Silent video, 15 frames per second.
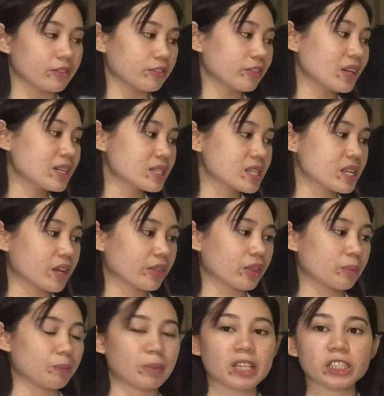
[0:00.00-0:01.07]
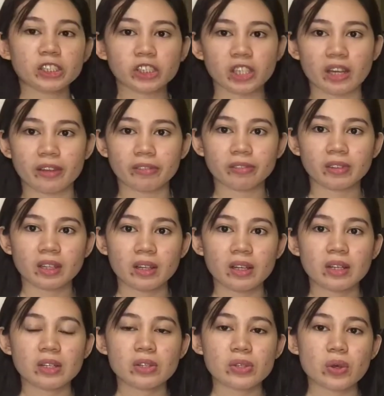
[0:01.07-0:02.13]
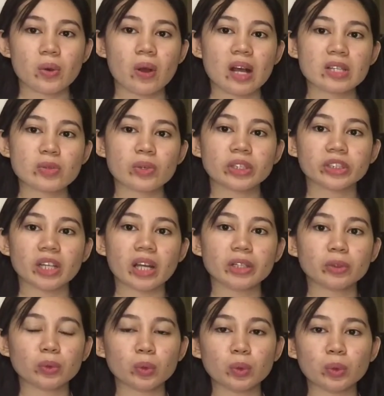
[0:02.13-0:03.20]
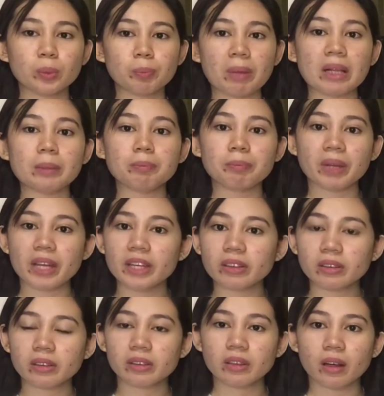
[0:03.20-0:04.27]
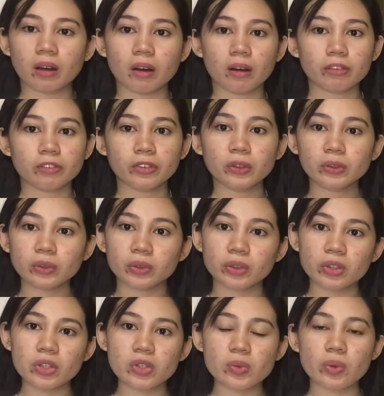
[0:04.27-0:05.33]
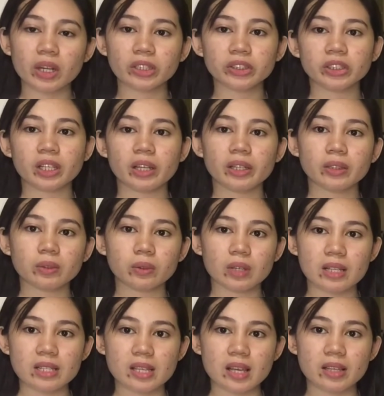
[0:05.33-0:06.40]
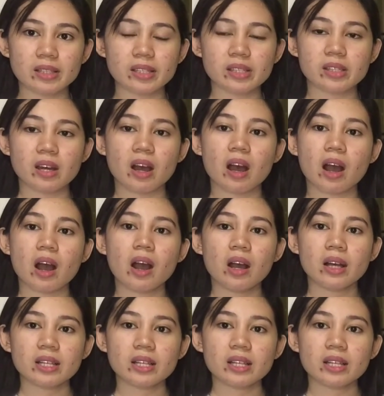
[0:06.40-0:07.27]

facing the patient so as we try to palpate the fundus, we are trying to assess the